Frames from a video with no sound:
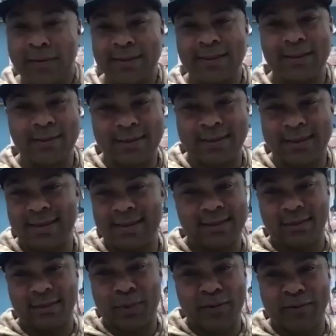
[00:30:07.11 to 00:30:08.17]
So it's
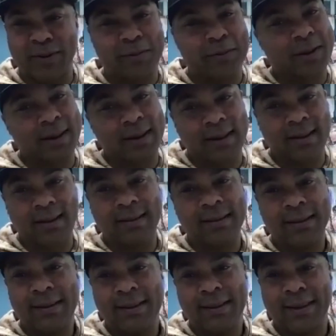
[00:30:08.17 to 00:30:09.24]
a perfect way to
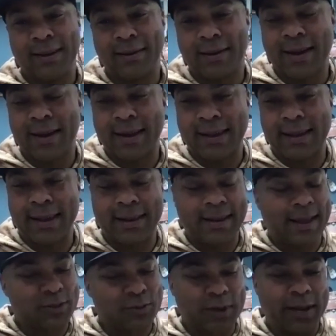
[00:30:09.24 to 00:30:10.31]
kind of get,
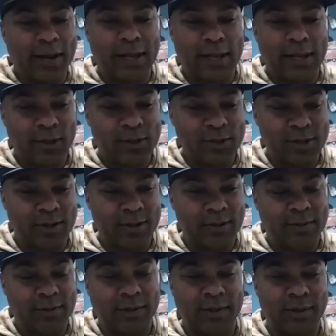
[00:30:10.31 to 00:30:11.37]
as we're getting closer
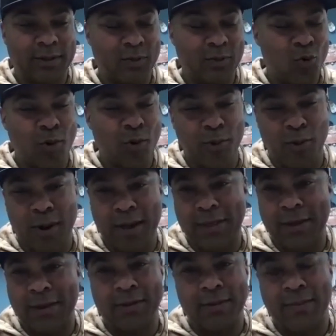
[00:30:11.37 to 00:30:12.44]
to the warmer
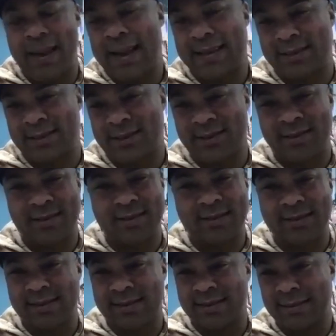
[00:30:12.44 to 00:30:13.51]
weather, the
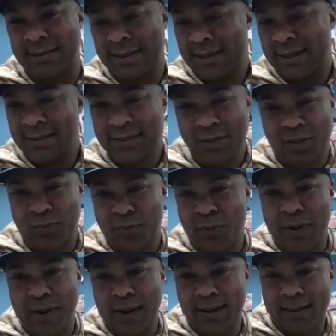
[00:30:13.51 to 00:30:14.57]
Masters, and the
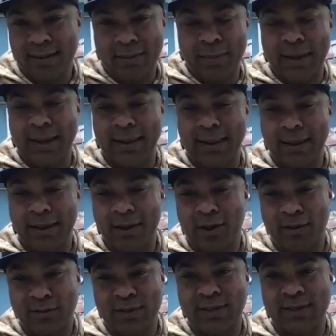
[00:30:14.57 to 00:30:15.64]
spring and the beginning of
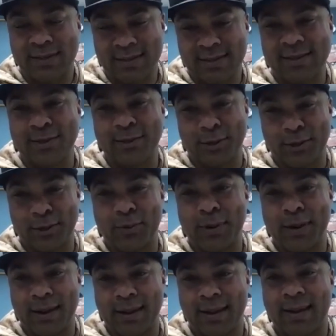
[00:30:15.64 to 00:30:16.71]
golf season. This is a good
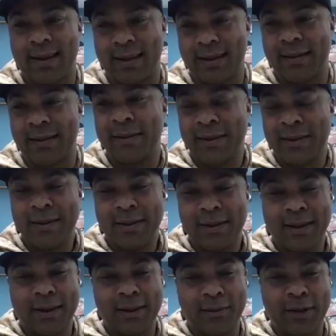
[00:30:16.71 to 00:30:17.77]
way to kind of
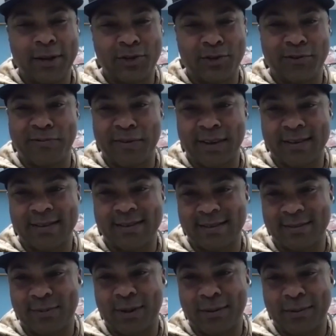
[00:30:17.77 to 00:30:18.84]
get your fix
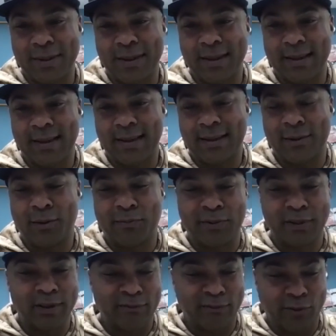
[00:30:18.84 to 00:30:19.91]
while we
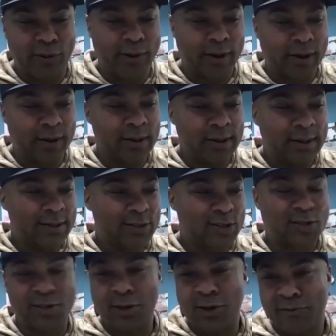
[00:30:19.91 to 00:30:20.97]
hopefully avoid
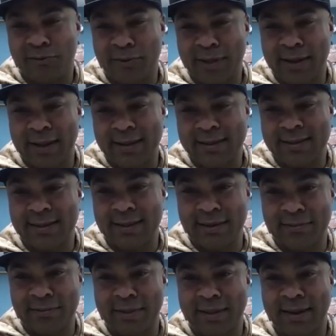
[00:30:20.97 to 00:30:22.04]
snow for the next
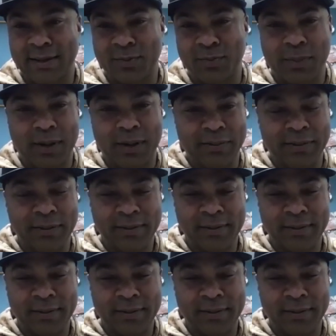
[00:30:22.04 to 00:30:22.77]
month.